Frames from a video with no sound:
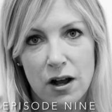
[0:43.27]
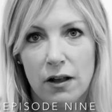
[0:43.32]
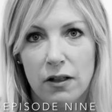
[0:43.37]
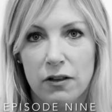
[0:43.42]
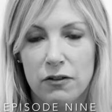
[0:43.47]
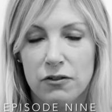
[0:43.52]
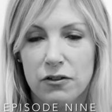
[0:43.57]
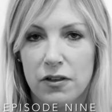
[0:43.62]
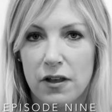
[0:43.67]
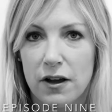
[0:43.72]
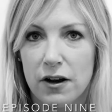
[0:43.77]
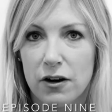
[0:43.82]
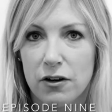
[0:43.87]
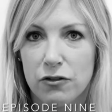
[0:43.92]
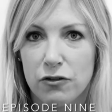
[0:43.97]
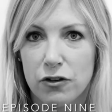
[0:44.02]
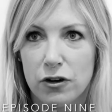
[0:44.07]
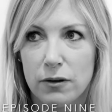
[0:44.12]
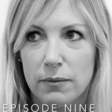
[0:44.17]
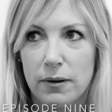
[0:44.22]
I lived there
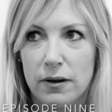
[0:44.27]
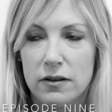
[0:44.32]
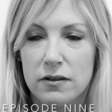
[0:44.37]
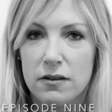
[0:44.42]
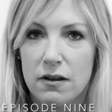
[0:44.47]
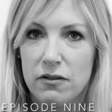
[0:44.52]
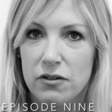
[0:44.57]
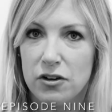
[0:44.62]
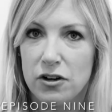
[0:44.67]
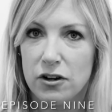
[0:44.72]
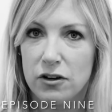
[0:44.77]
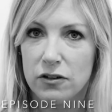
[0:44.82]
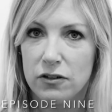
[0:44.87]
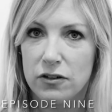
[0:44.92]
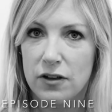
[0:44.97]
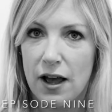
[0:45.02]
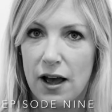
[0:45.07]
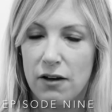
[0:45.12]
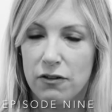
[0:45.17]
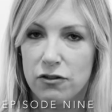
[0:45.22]
for about seven
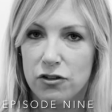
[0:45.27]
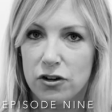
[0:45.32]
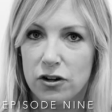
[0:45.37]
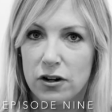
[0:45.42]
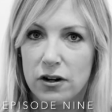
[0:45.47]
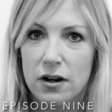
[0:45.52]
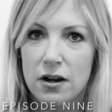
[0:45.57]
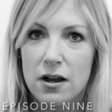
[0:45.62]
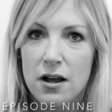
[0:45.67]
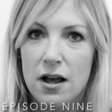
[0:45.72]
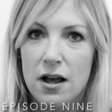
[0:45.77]
years after